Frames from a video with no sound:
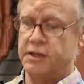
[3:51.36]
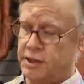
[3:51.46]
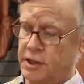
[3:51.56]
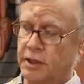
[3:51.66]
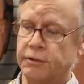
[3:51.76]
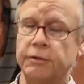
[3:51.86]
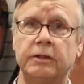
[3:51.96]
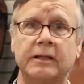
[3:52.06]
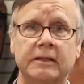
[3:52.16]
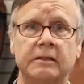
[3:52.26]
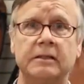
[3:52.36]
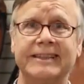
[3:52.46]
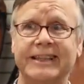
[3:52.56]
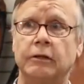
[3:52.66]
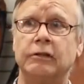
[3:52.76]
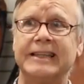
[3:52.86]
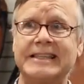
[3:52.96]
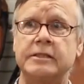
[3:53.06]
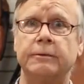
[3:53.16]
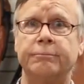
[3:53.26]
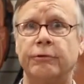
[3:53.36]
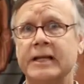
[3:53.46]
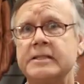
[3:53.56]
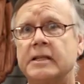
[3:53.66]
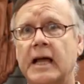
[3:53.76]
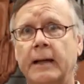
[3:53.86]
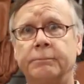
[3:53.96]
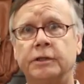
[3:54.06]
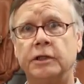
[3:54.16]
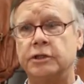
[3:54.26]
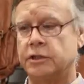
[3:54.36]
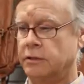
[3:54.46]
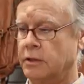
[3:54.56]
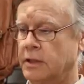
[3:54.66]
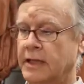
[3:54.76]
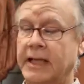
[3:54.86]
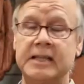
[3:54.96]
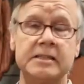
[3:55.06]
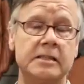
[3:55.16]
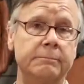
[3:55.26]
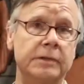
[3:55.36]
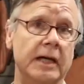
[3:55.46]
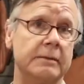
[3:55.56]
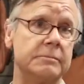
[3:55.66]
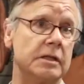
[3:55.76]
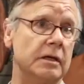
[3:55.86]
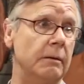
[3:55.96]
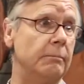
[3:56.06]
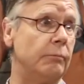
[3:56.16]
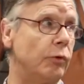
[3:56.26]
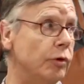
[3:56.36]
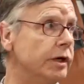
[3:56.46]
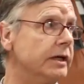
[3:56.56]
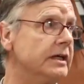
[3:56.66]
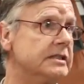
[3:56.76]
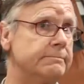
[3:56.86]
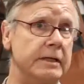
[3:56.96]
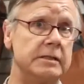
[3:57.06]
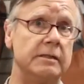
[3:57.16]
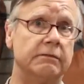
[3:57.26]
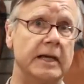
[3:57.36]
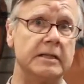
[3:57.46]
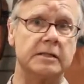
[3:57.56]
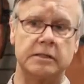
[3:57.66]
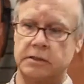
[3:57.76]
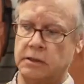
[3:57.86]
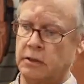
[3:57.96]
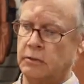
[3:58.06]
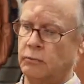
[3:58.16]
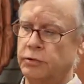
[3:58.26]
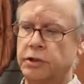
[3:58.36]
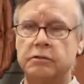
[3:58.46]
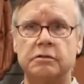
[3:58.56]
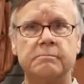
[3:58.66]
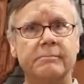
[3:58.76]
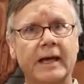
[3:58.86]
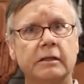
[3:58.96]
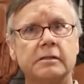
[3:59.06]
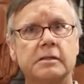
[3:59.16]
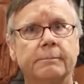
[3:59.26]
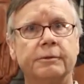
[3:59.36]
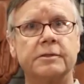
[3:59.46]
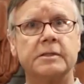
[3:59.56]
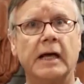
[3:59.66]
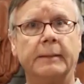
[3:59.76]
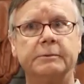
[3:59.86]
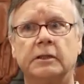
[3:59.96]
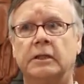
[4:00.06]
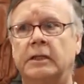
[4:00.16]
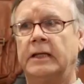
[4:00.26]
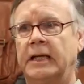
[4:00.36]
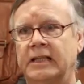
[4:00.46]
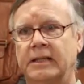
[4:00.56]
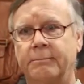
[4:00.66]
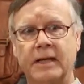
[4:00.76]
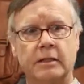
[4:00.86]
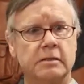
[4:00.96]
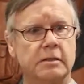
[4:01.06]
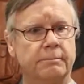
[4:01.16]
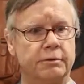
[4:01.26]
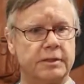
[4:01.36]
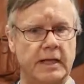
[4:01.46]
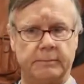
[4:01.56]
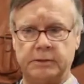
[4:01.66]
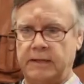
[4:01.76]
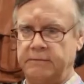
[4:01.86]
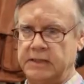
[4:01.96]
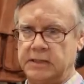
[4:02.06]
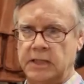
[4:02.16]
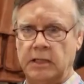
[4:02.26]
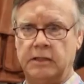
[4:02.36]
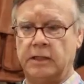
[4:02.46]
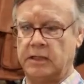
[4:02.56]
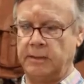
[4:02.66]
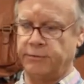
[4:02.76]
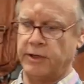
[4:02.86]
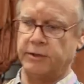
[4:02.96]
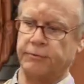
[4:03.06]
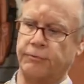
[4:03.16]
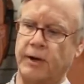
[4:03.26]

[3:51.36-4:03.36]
The other, lesser priced competition and sometimes more expensive cases will use metal zipper stops. And the metal zipper stops have these teeth that come around and